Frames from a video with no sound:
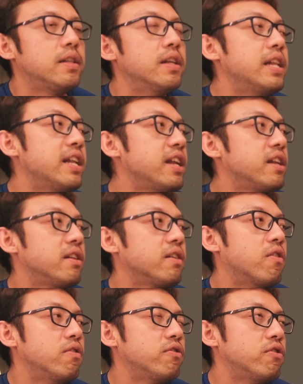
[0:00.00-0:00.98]
The net
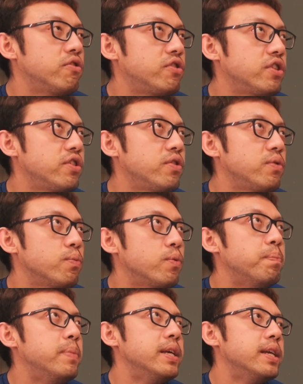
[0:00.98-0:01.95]
conclusion
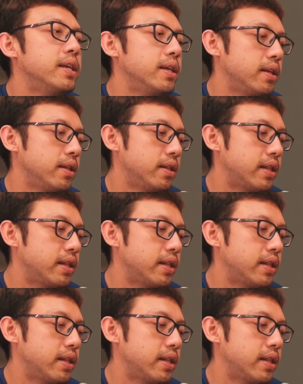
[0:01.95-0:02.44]
would be